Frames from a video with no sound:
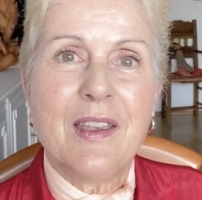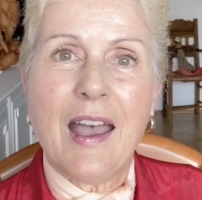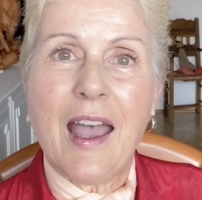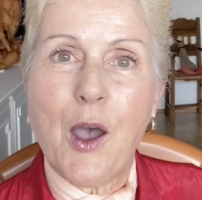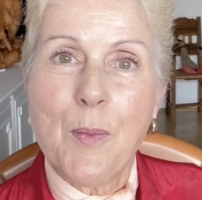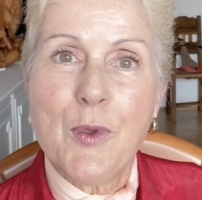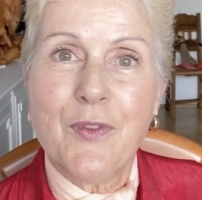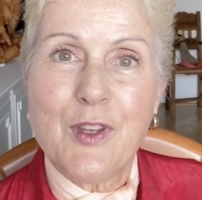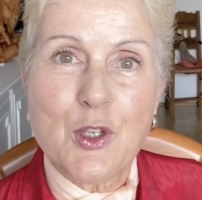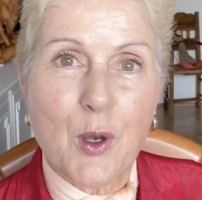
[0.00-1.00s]
I hope
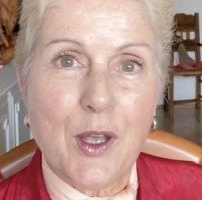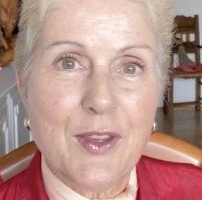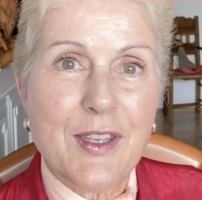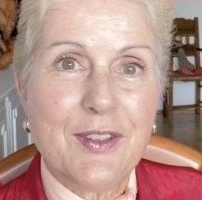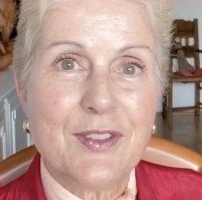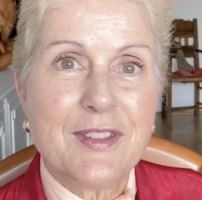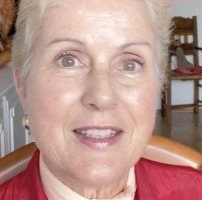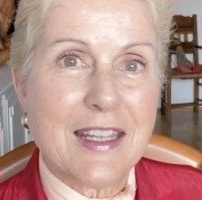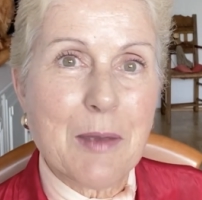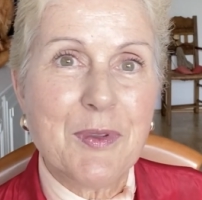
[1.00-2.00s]
you've enjoyed these
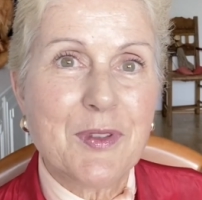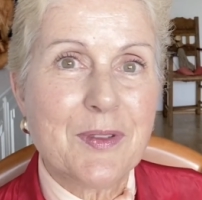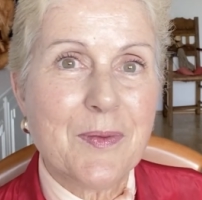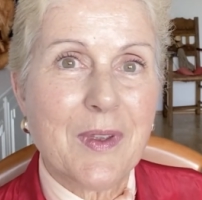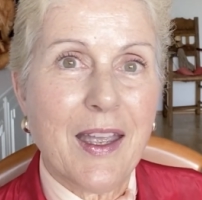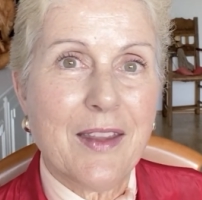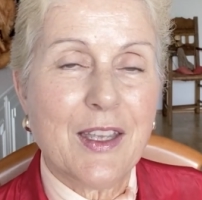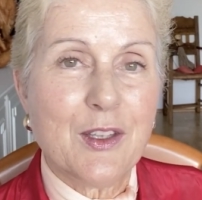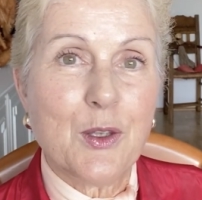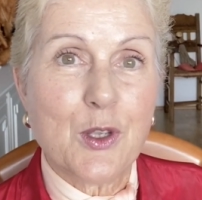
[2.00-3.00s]
tips and
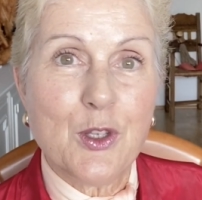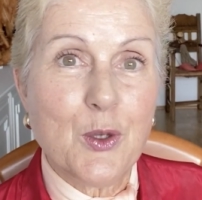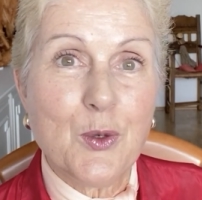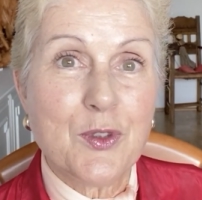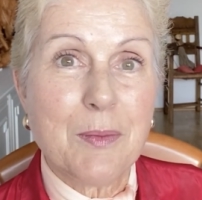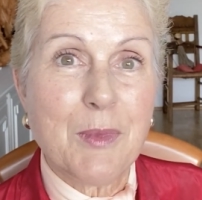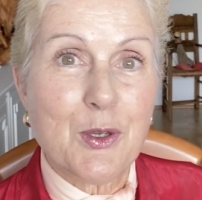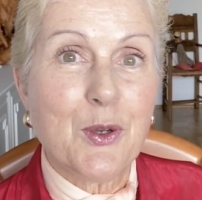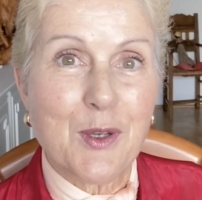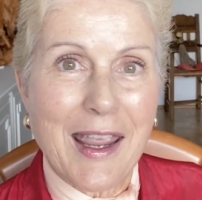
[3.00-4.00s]
that you can use them
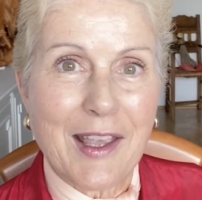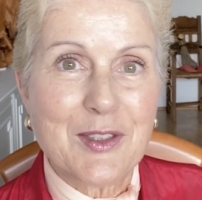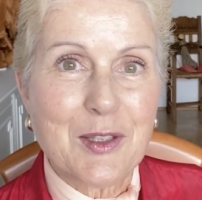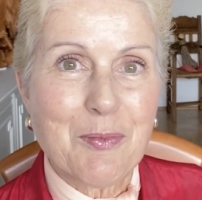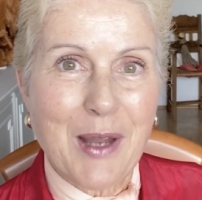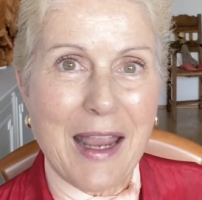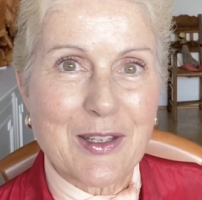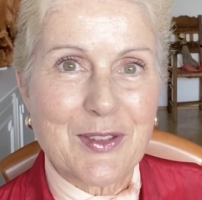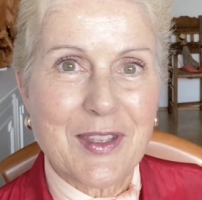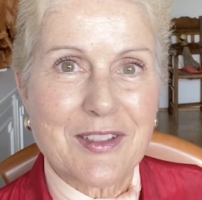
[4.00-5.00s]
in your next
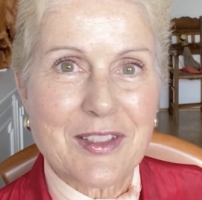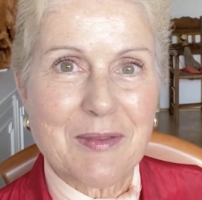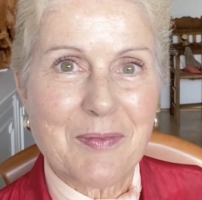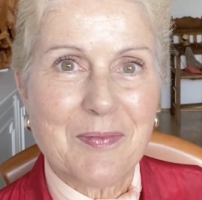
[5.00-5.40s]
practice session.